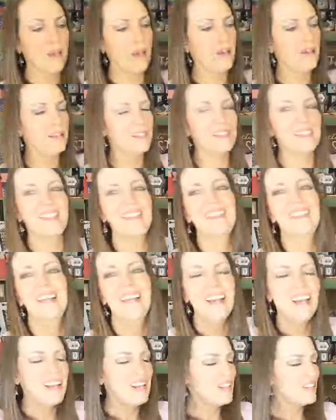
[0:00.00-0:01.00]
that.
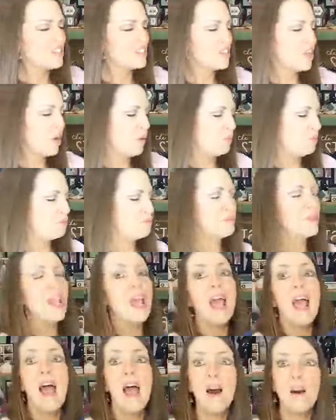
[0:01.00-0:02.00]
So,
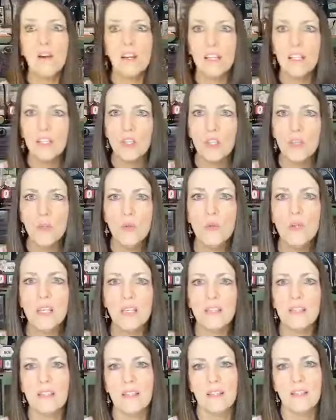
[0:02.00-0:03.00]
how can you
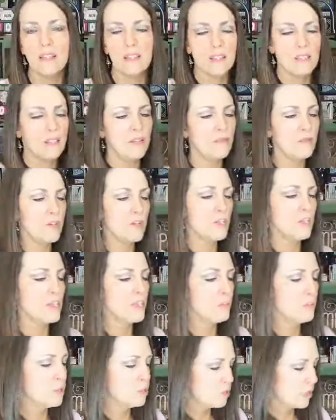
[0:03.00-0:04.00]
get this? If you're a
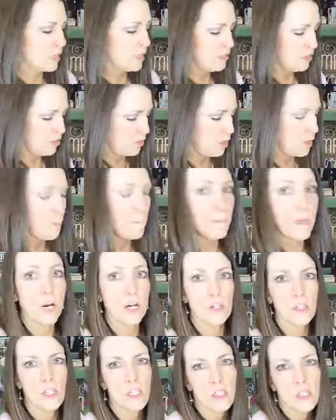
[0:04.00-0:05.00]
demonstrator, you can
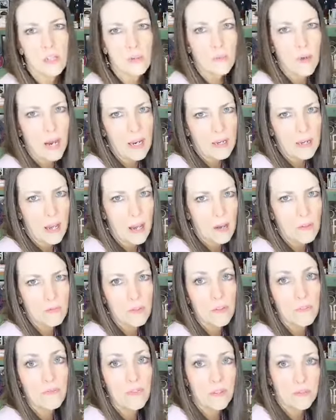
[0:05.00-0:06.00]
purchase it right now
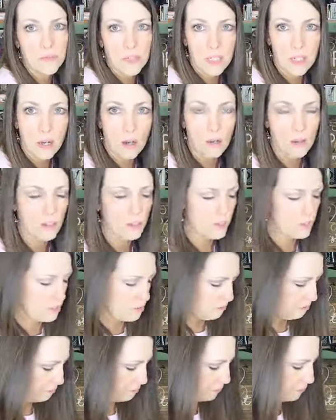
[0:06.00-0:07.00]
for $50.